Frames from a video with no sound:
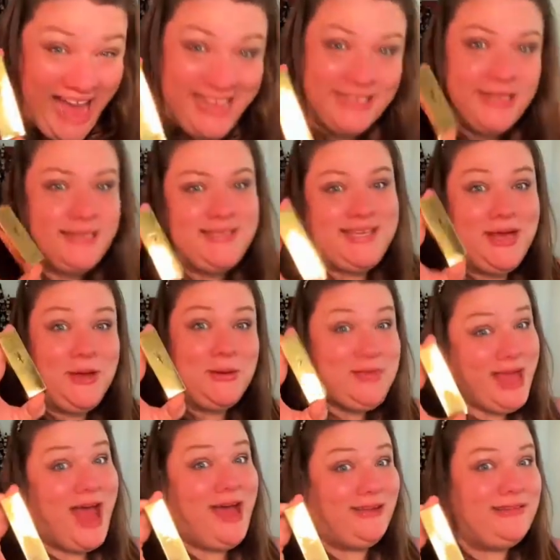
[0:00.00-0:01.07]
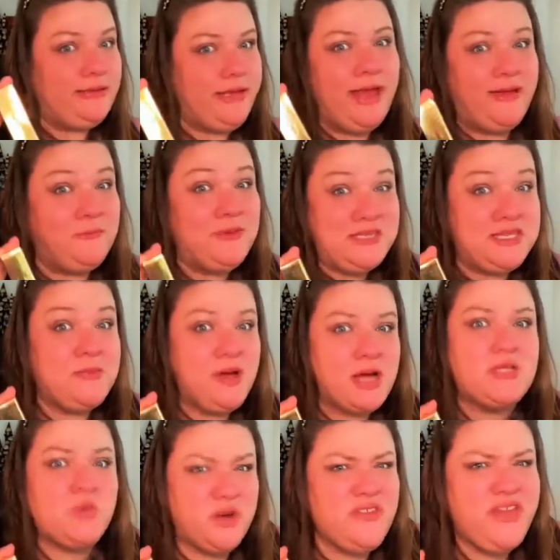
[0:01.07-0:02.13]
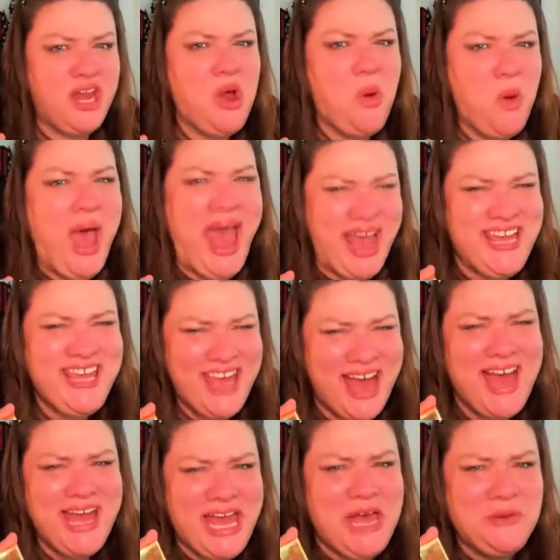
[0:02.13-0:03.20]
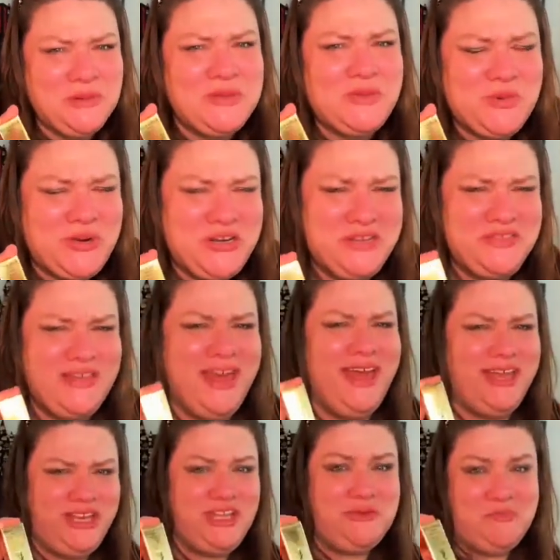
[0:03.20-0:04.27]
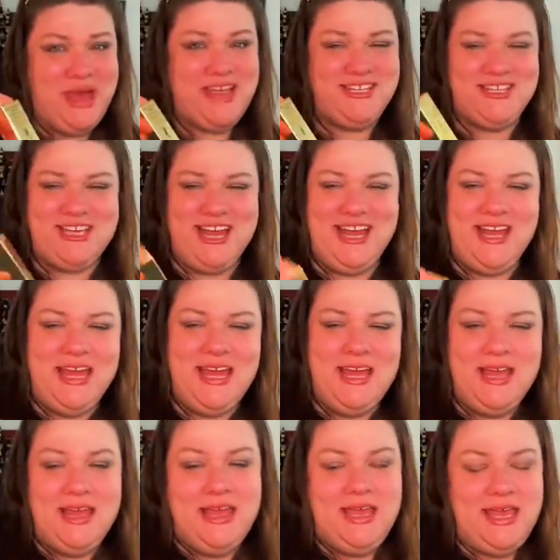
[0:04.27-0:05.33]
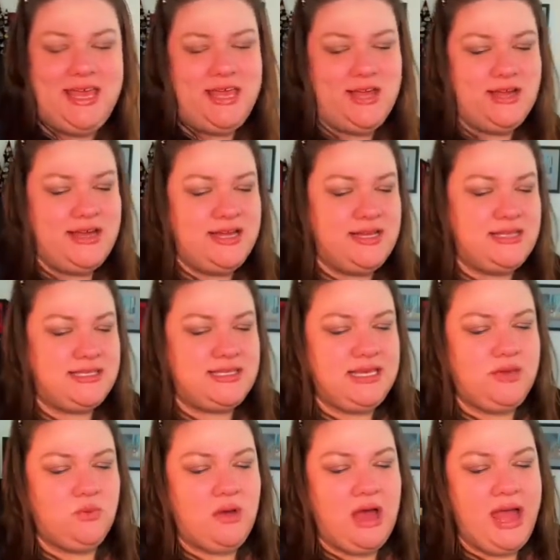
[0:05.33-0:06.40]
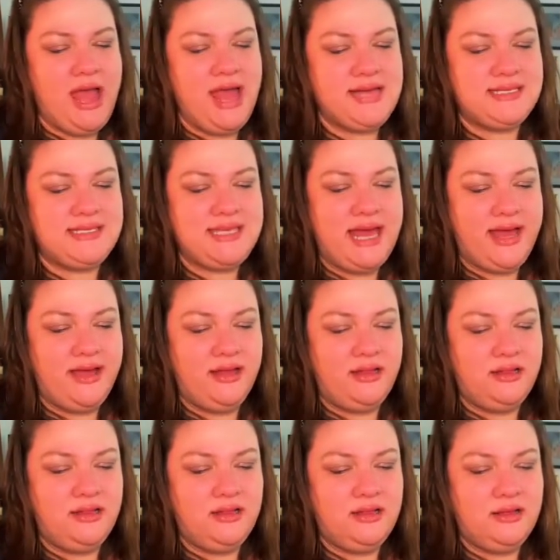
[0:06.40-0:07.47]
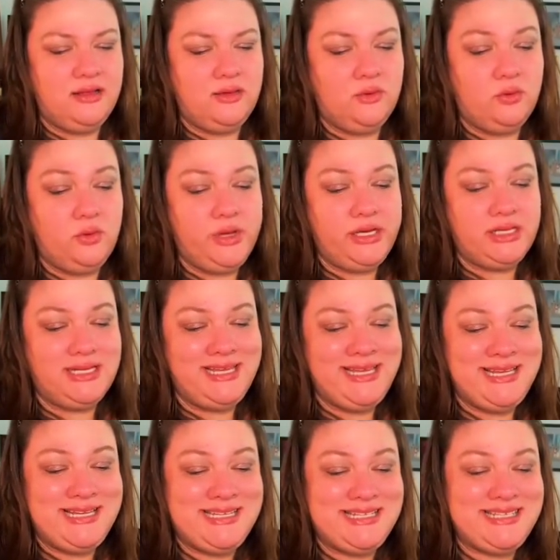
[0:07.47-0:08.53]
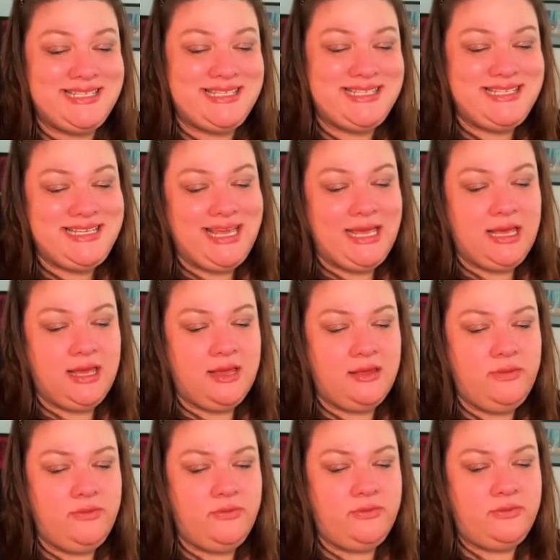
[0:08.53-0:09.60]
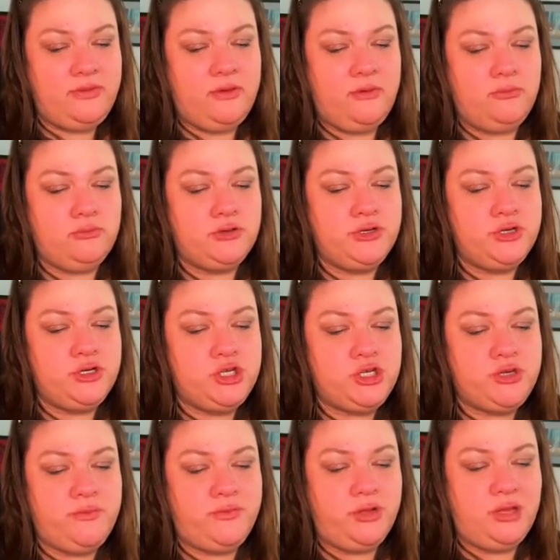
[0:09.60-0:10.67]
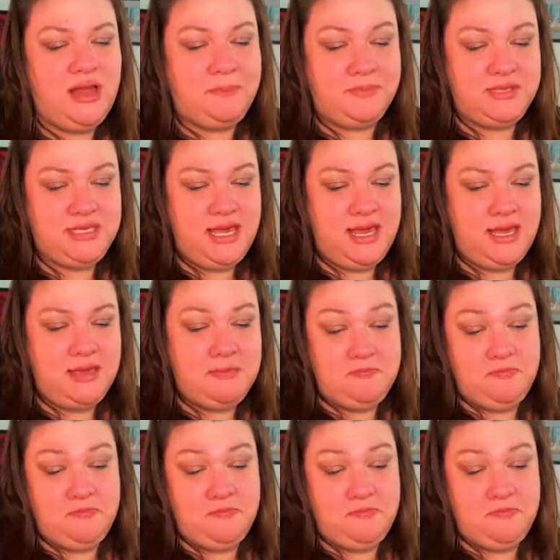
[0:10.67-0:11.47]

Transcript: So yeah, was the box worth it? Oh, heck yeah, it was worth it. You betcha. Here is the YSL Oil in Stick, the Rouge Volupte,